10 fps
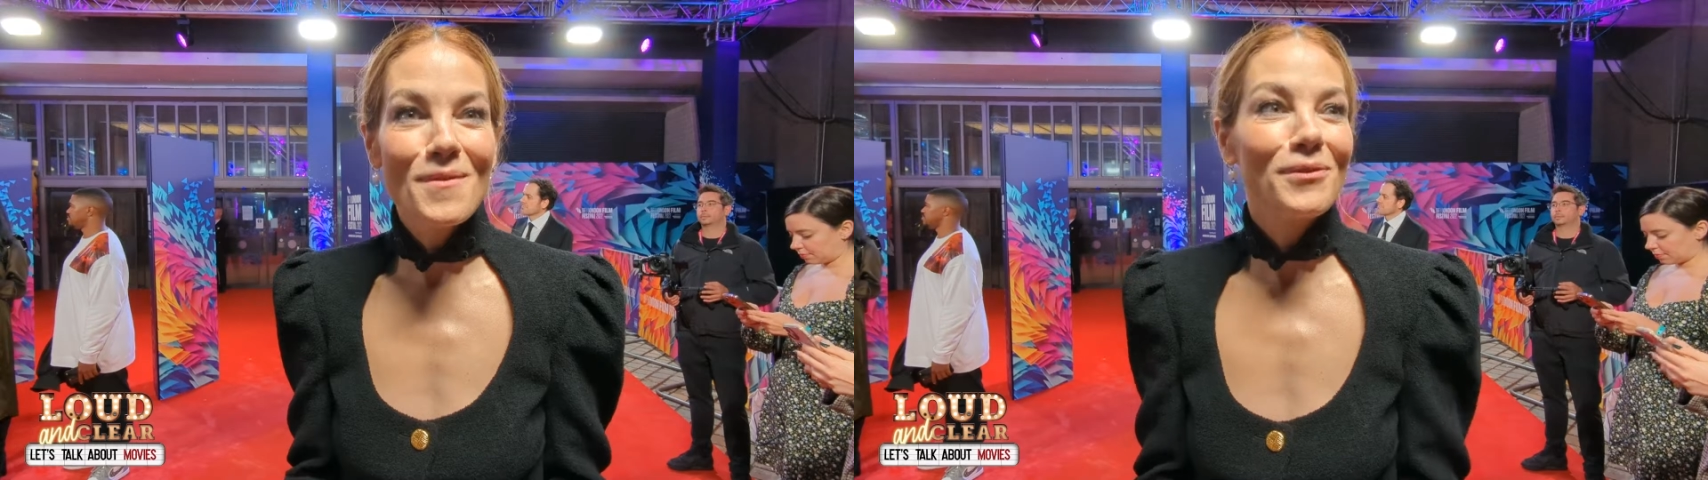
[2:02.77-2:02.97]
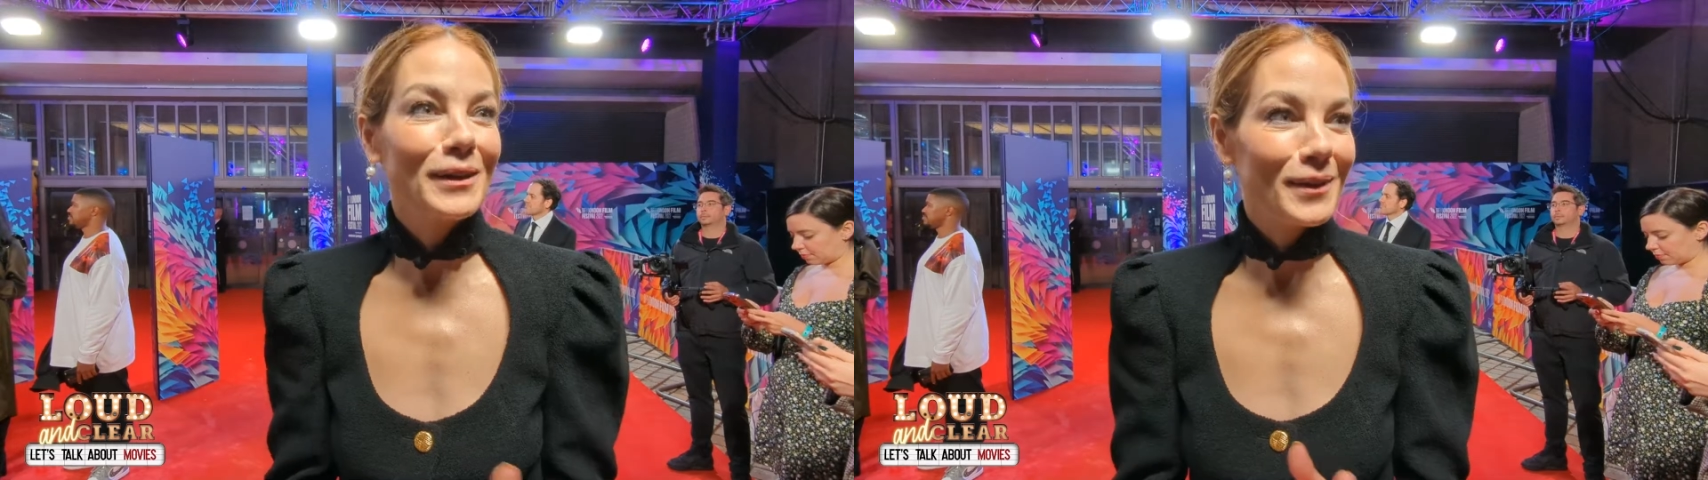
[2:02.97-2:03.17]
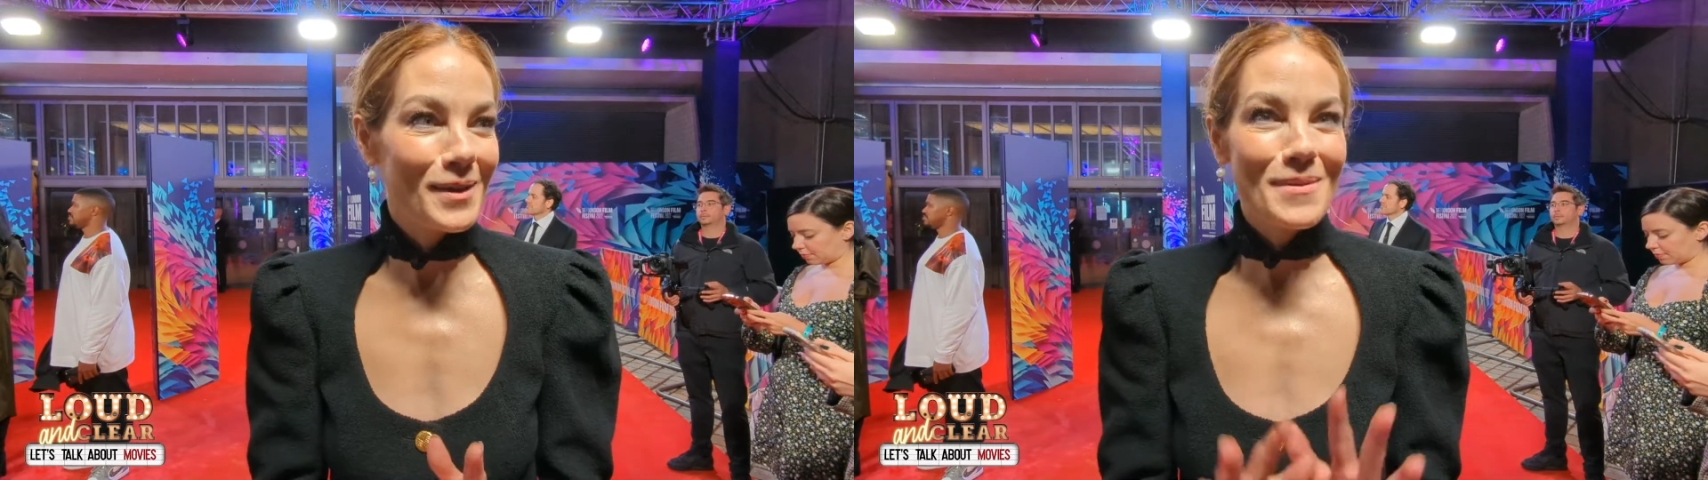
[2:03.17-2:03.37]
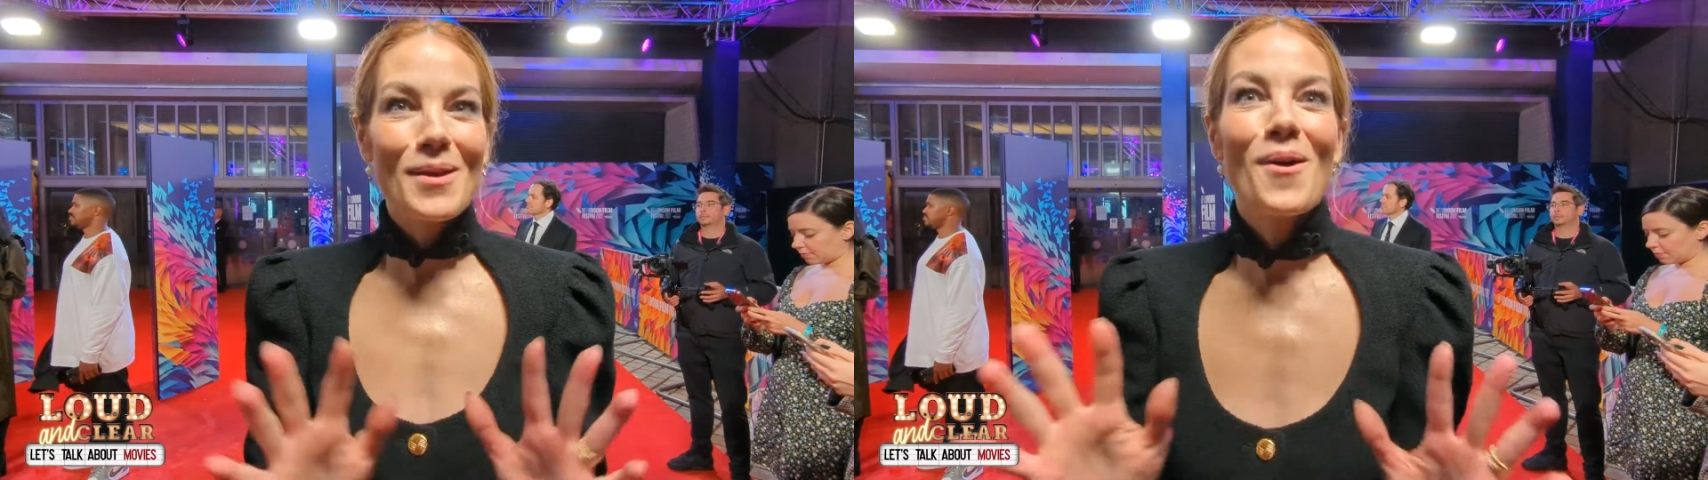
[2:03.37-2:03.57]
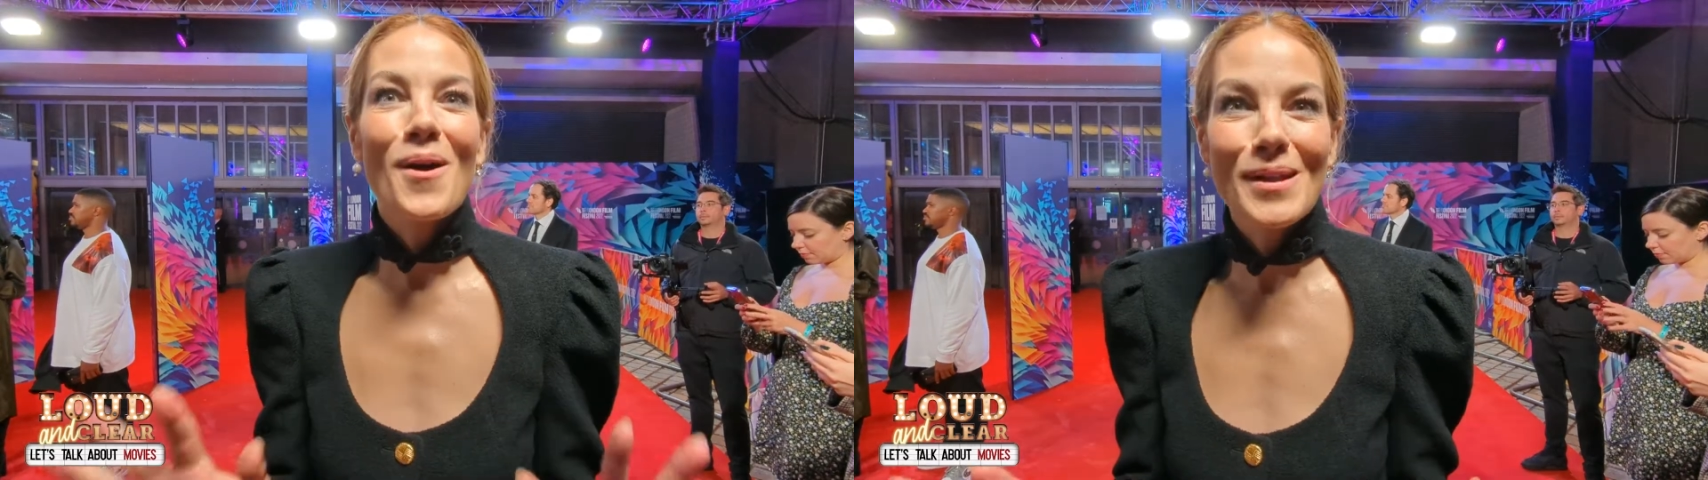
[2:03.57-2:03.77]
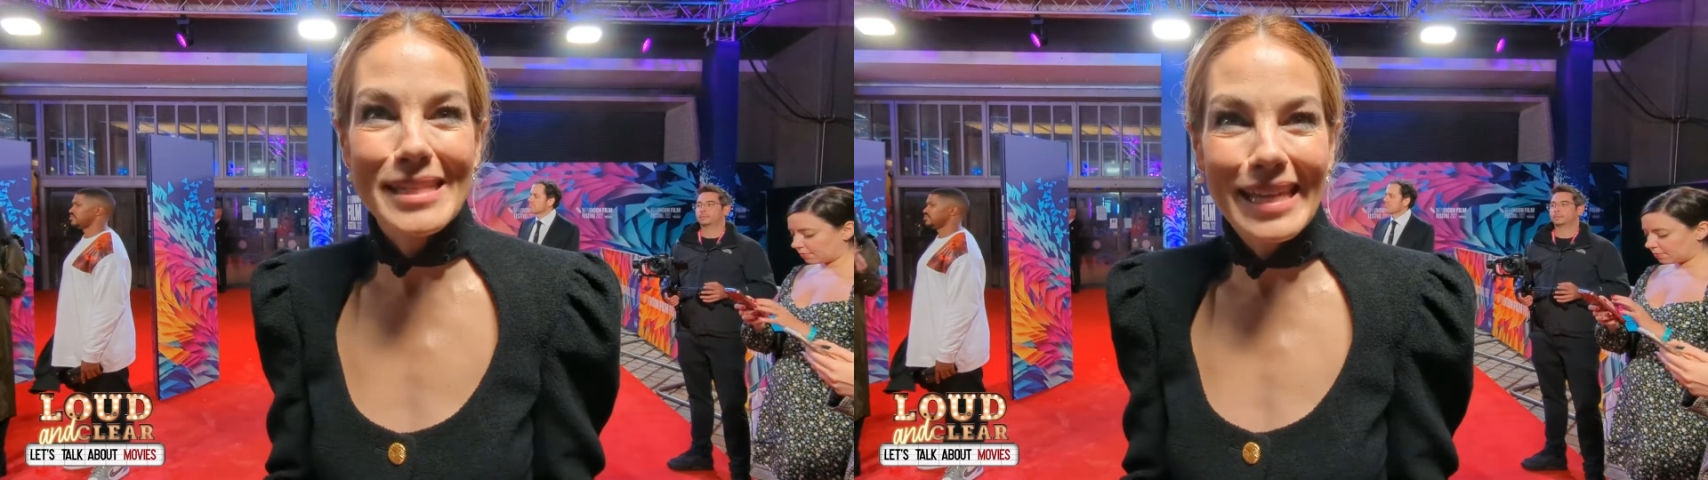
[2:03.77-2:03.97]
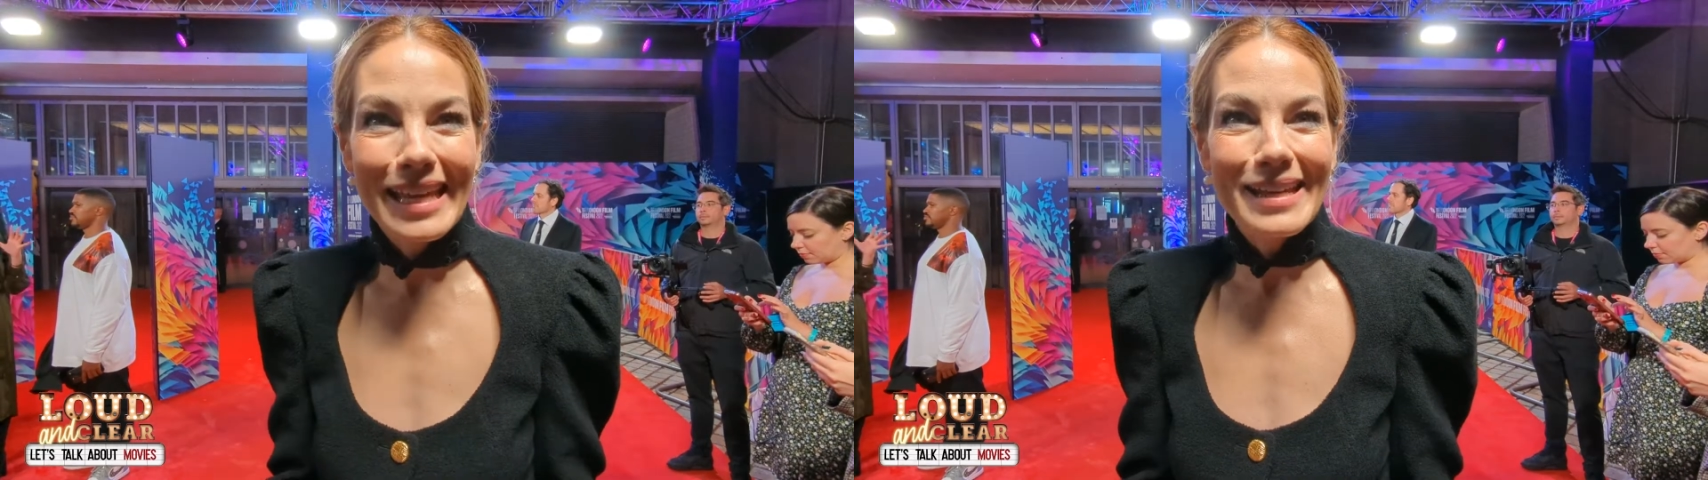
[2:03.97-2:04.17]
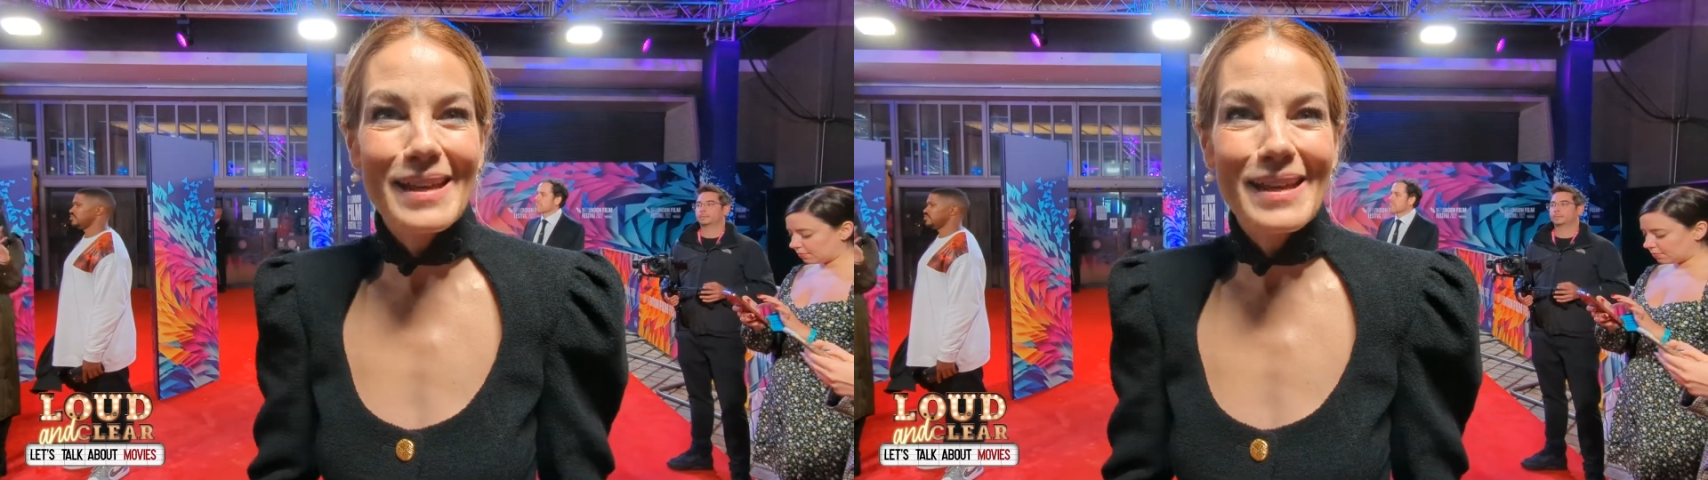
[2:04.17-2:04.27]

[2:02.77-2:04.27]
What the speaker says: feeling a bit haunted,